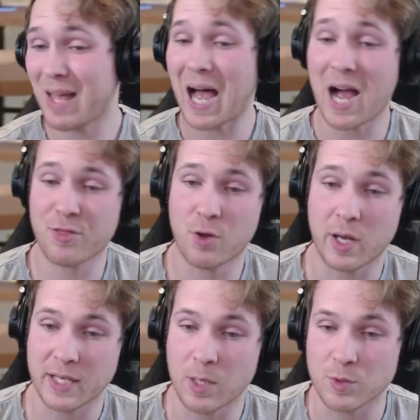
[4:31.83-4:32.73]
I
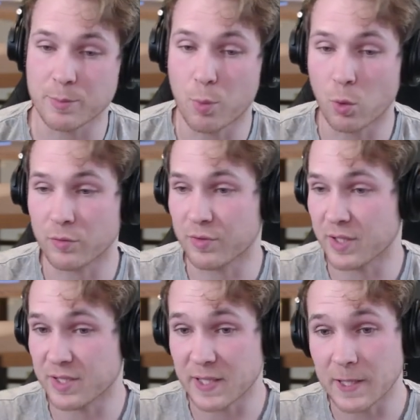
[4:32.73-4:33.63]
thought it was important for
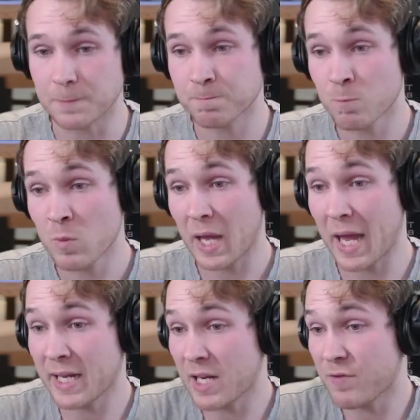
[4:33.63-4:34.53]
this scene.
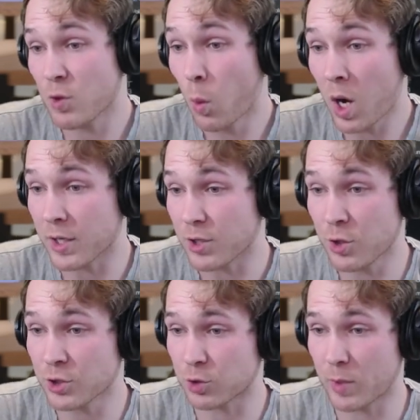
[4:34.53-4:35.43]
And again, if you want, you
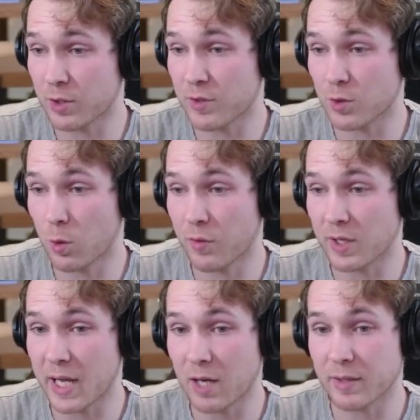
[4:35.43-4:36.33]
can just render this whole
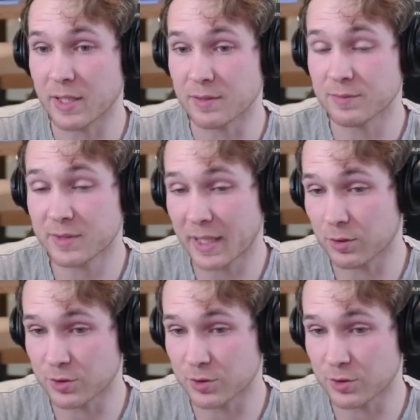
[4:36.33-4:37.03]
thing out in cycles